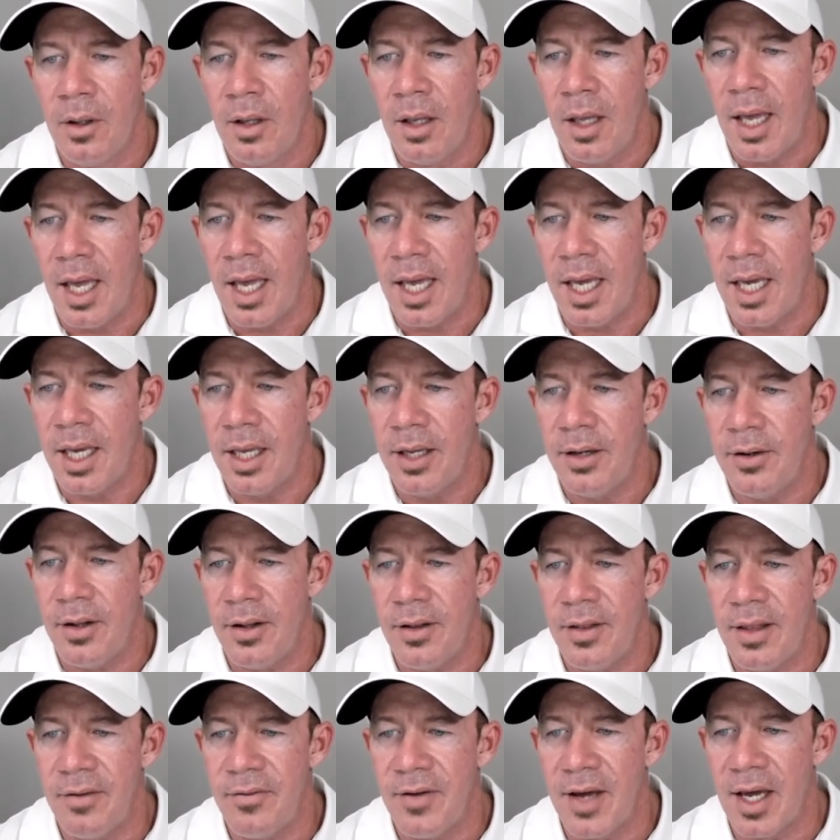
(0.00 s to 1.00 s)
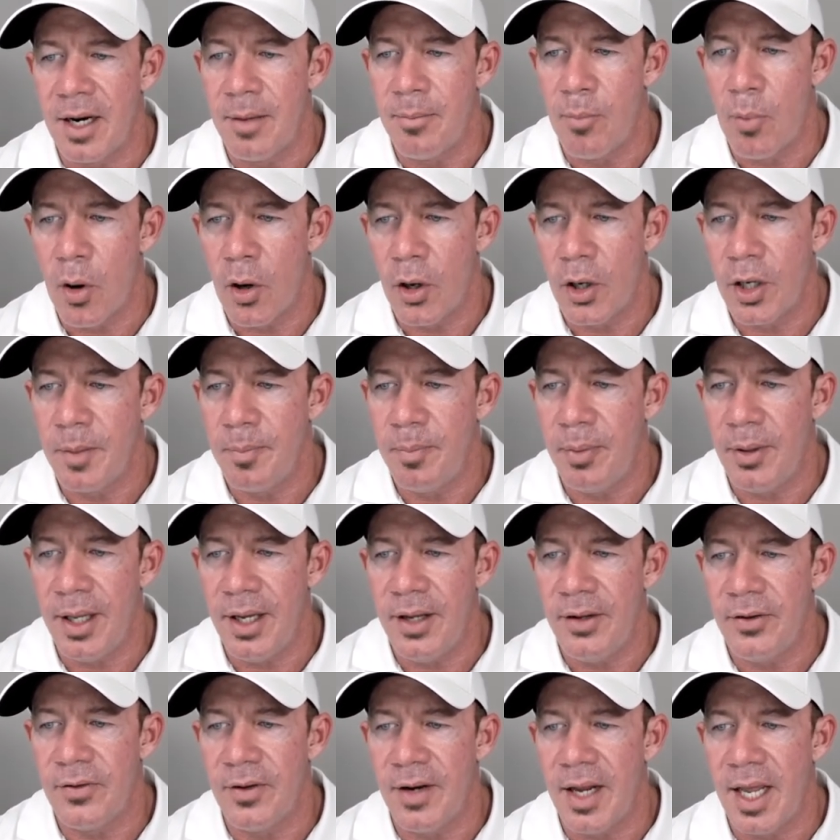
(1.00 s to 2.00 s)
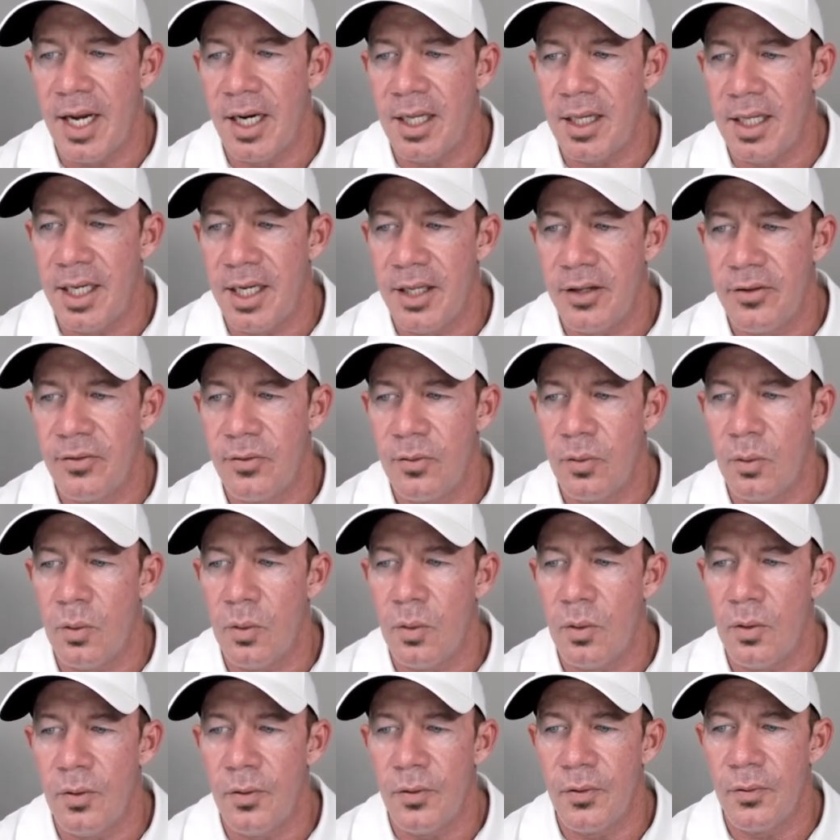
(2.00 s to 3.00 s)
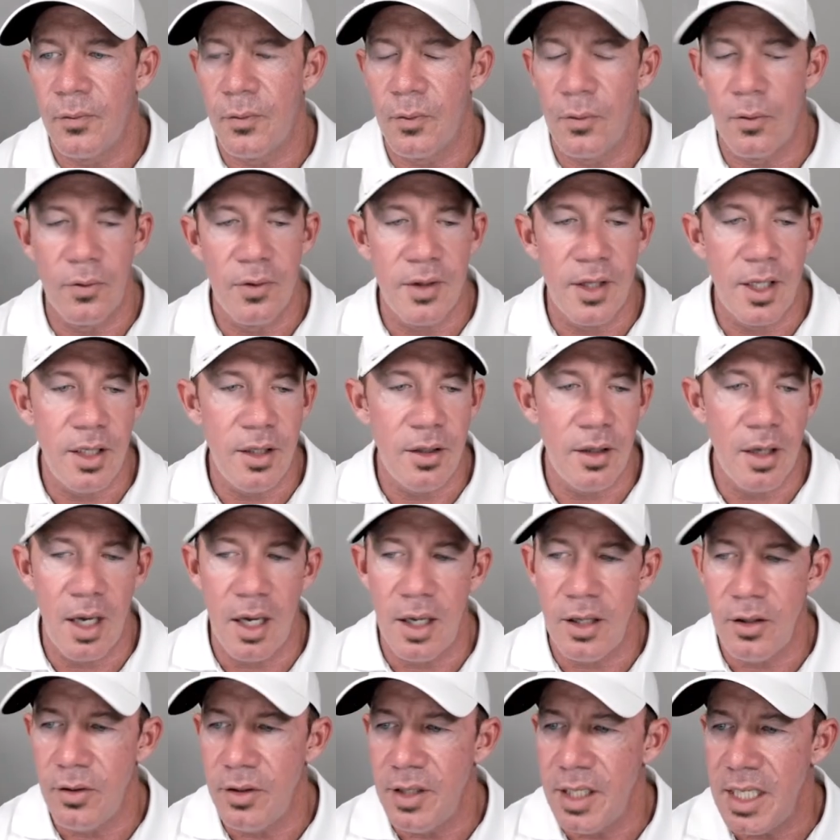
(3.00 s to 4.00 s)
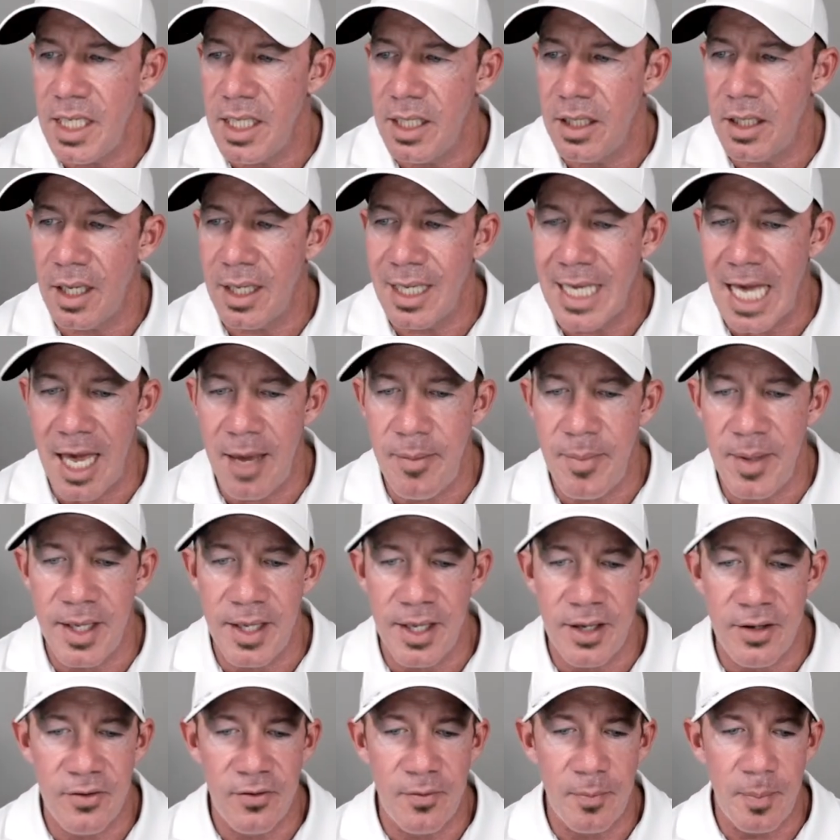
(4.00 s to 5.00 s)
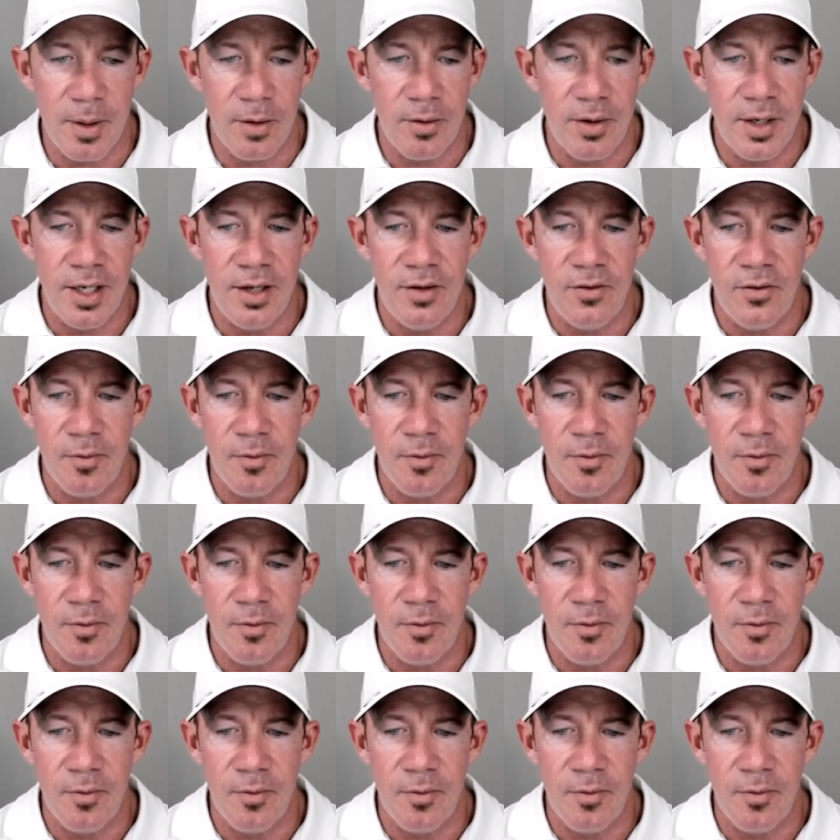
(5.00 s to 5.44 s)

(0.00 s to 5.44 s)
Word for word: and they've got a marketplace and analytics tools for the a unique gaming experience.